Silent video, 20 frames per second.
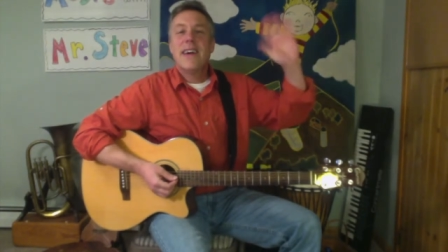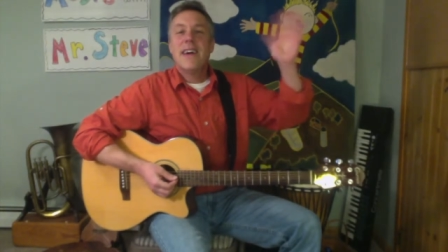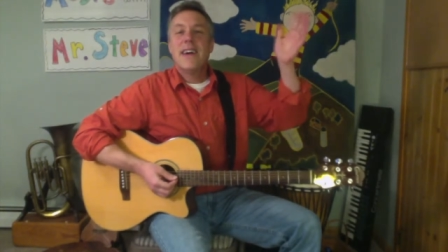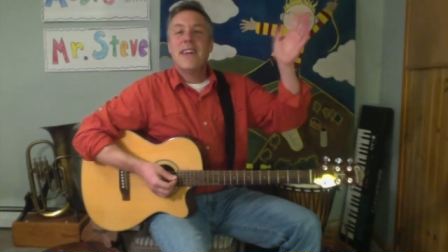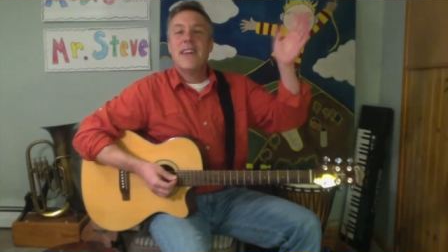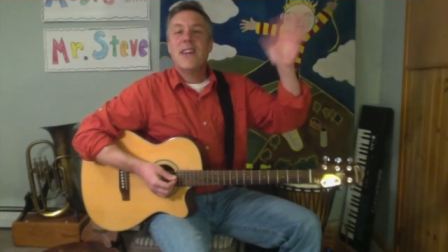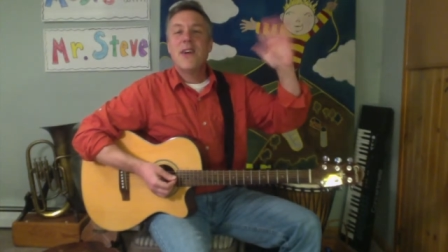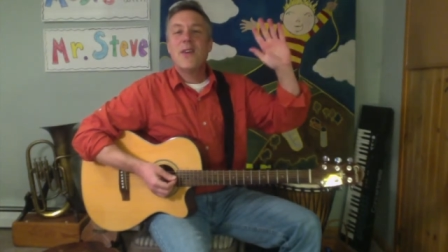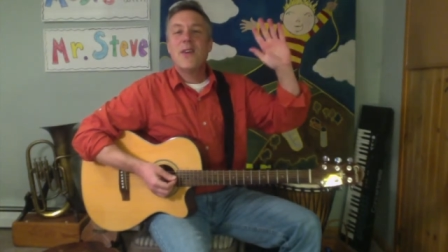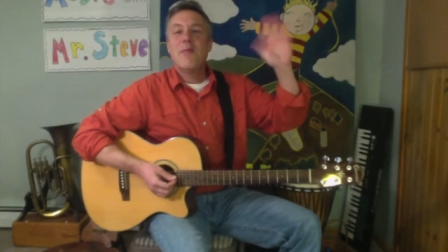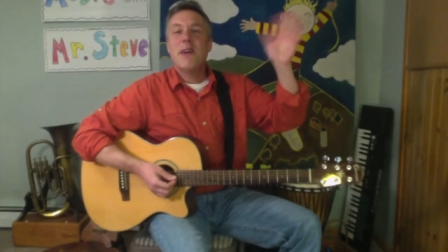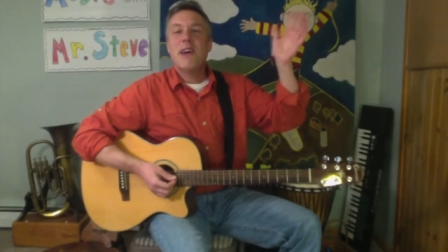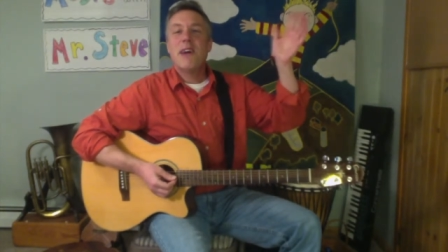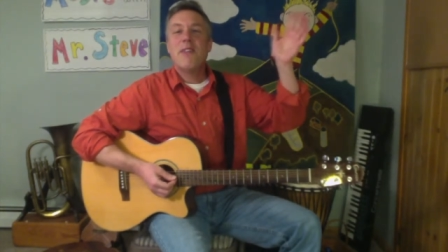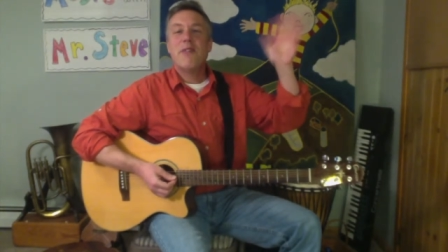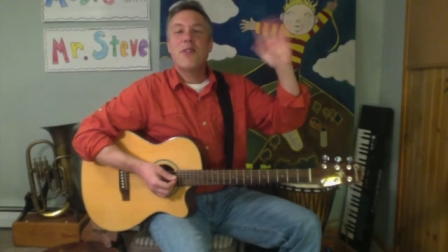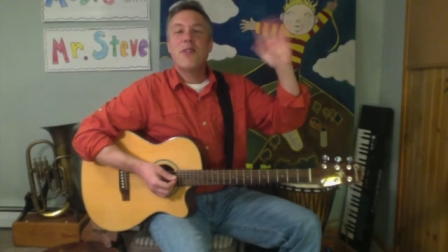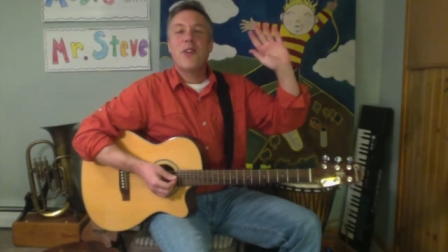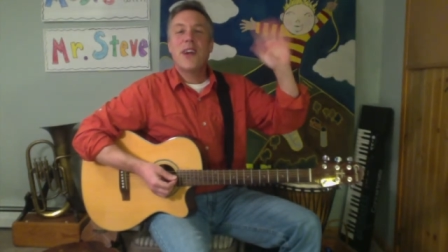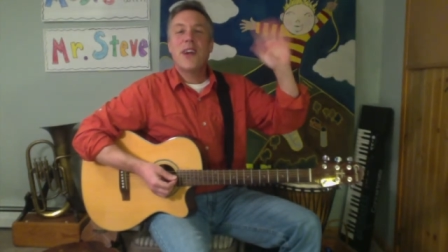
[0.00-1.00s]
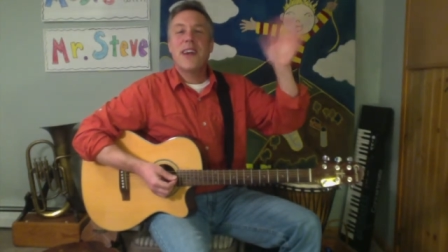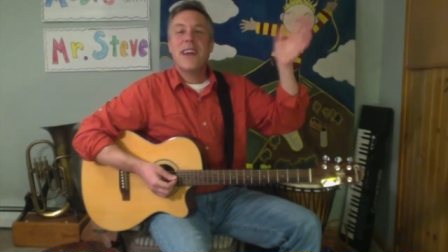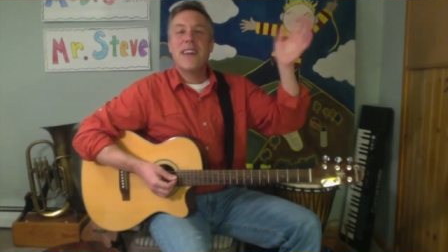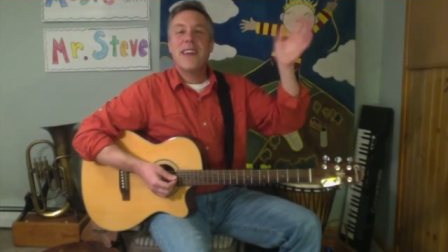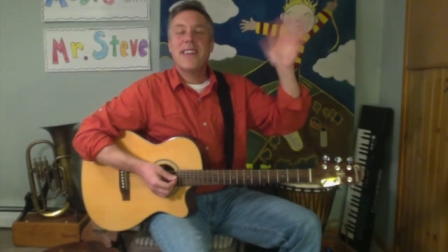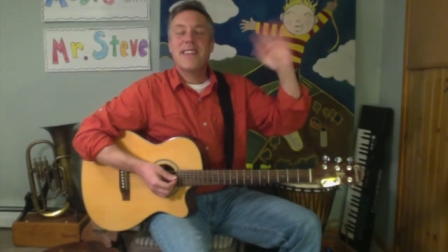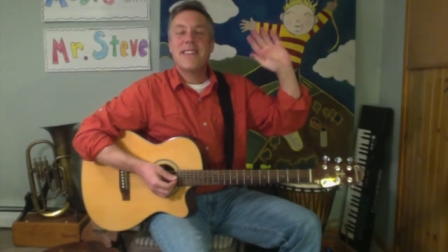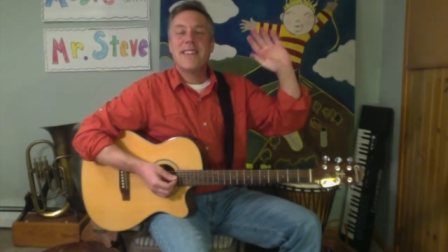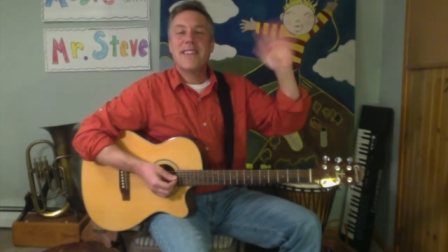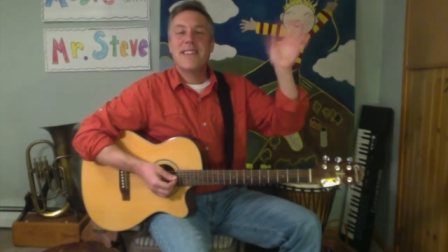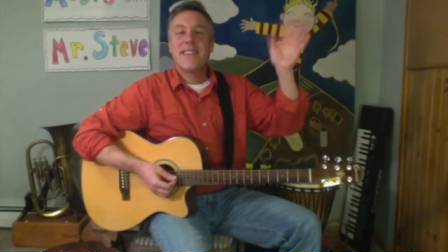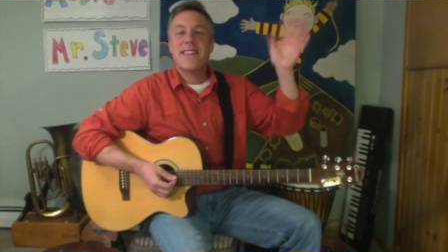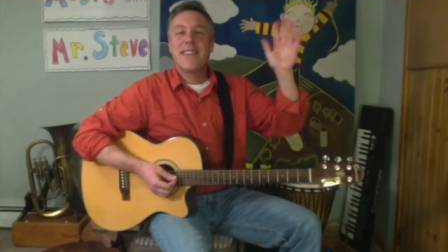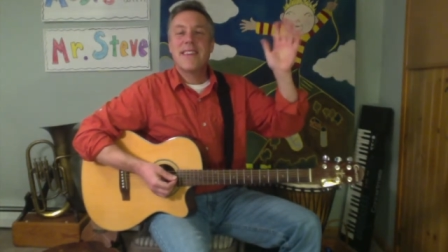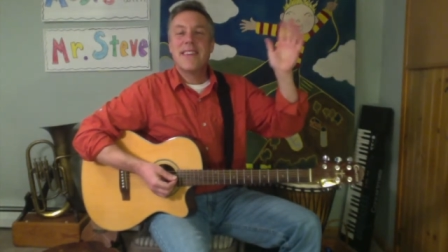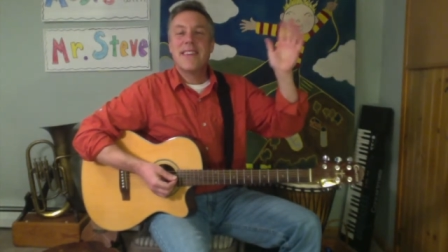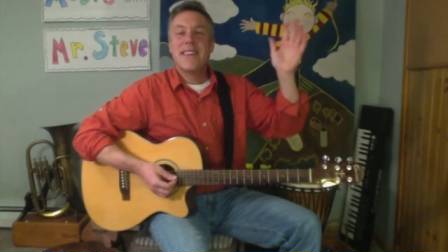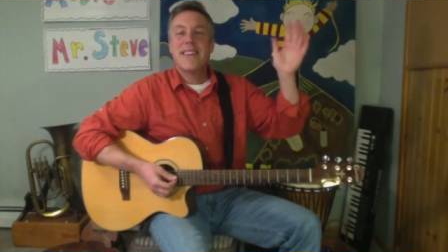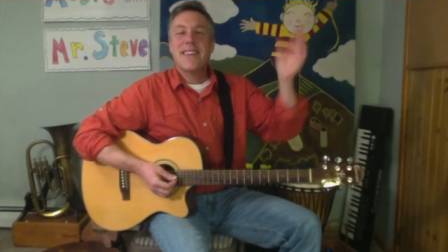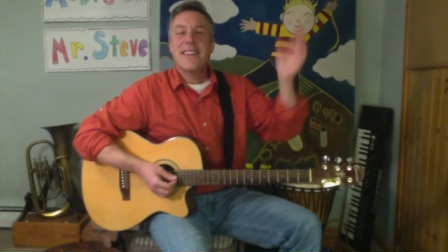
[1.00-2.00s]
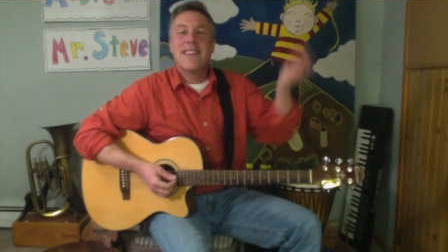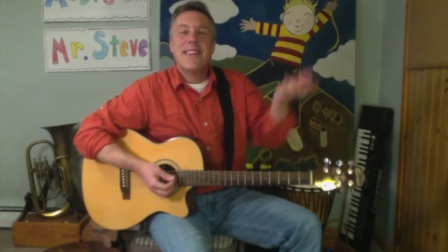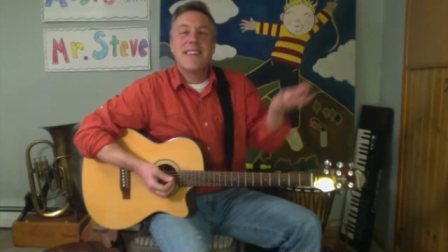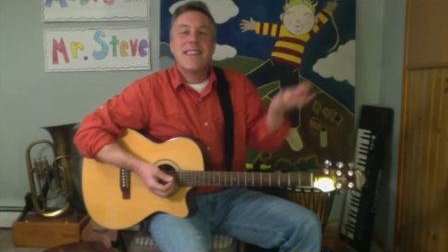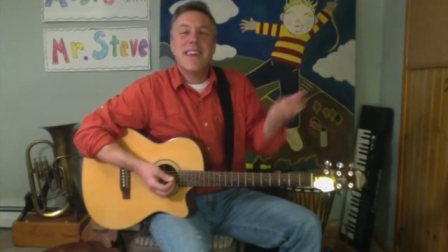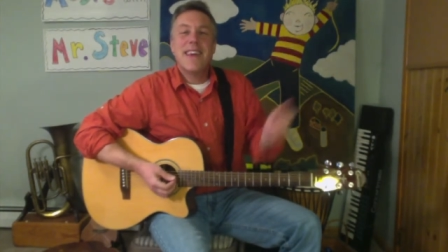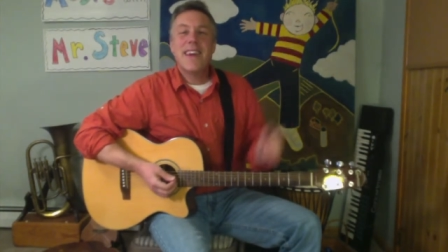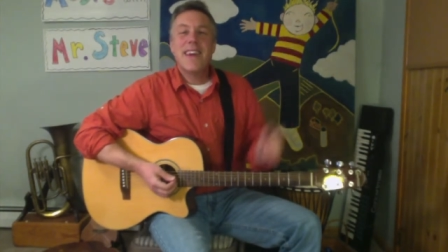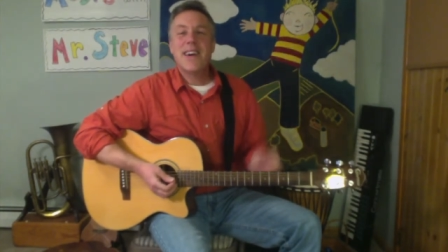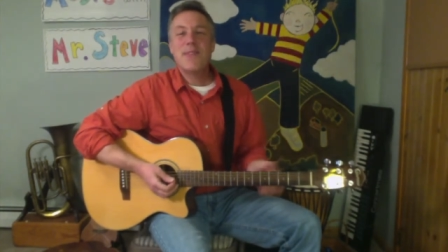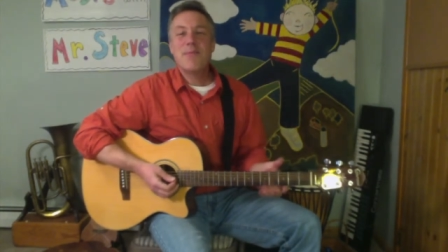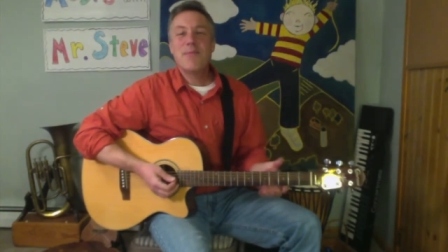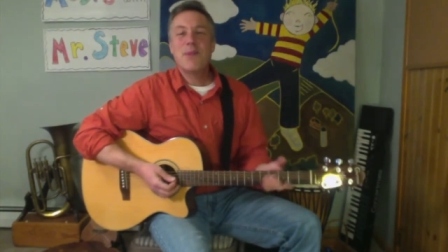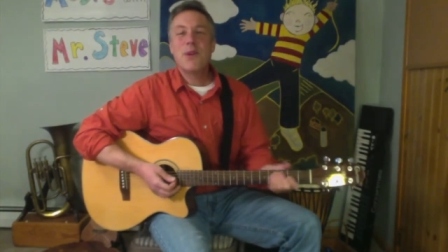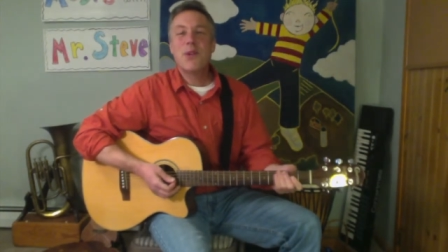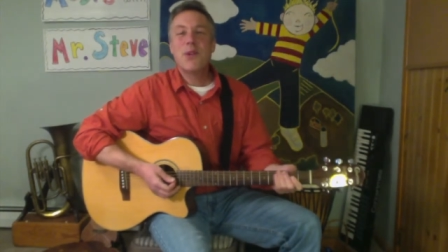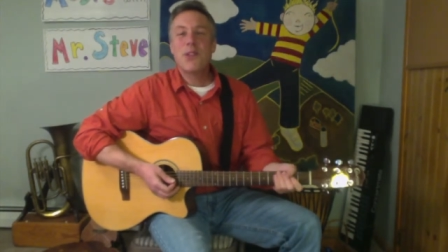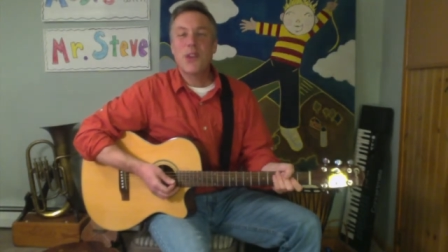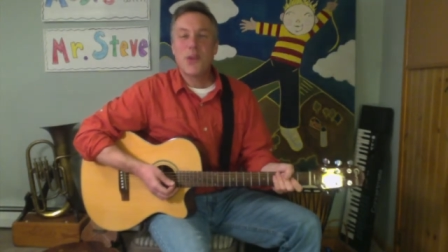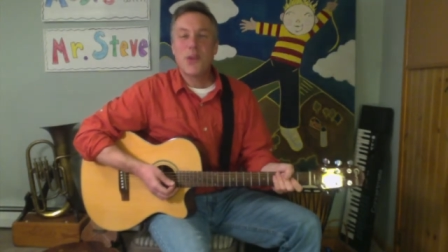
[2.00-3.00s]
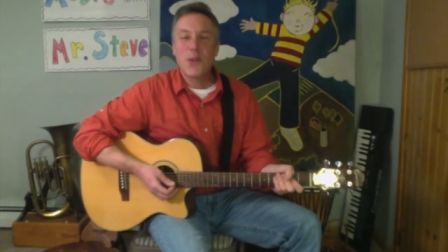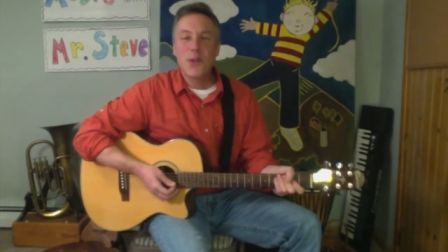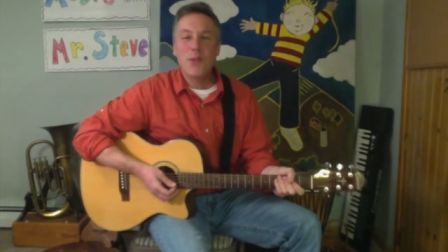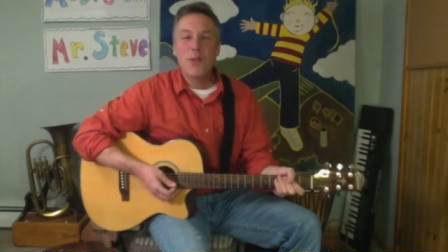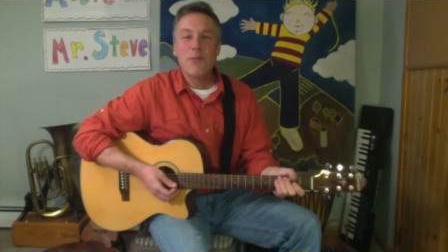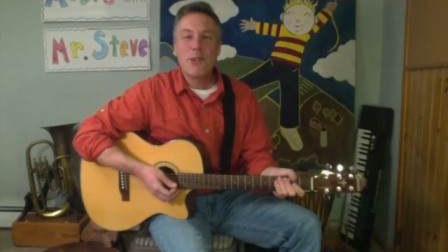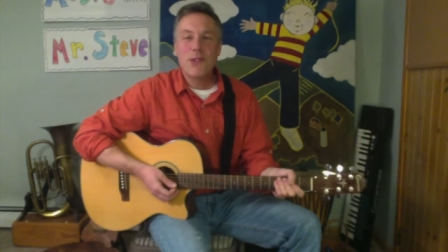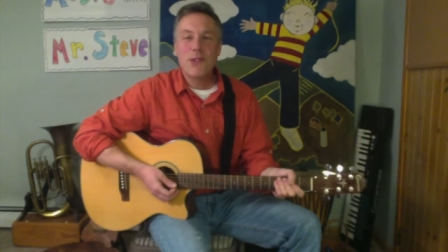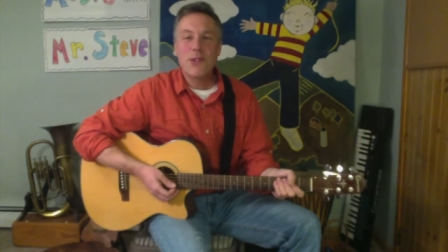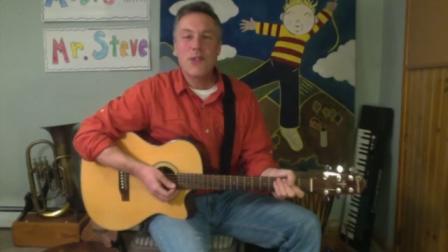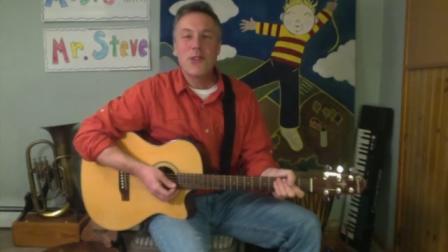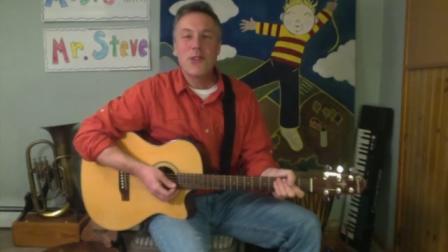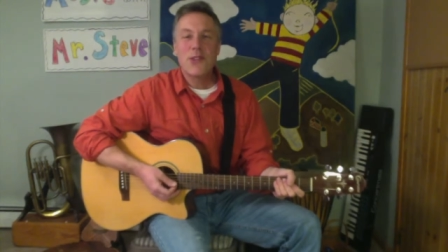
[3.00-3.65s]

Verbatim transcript: Hello, my friends. Today on Music with Mr.